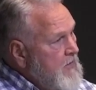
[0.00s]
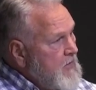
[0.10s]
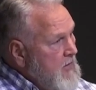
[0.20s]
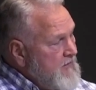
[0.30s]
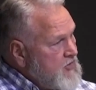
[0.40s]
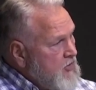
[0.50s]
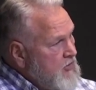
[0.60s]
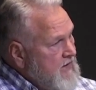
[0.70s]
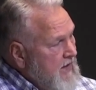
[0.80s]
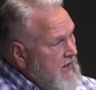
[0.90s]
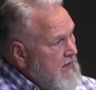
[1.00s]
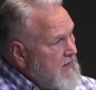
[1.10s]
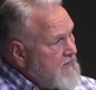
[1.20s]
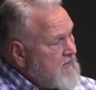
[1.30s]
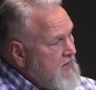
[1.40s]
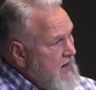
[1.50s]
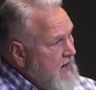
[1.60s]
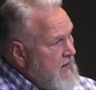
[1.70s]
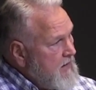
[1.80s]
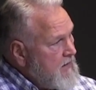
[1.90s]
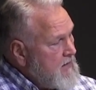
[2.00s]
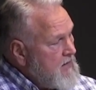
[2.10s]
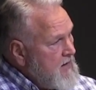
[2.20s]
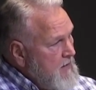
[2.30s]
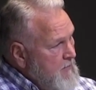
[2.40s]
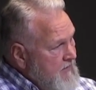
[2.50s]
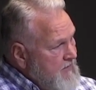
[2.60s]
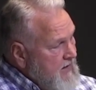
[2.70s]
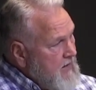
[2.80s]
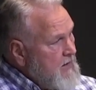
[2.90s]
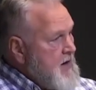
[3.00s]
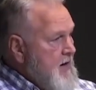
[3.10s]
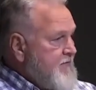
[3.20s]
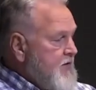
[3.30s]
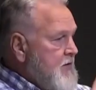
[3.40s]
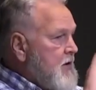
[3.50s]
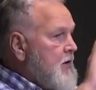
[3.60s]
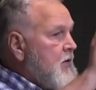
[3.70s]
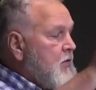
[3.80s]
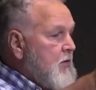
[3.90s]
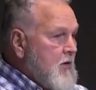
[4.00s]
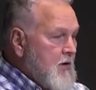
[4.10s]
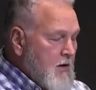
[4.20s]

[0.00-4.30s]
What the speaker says: you're on the Jordanian side, but then if you go,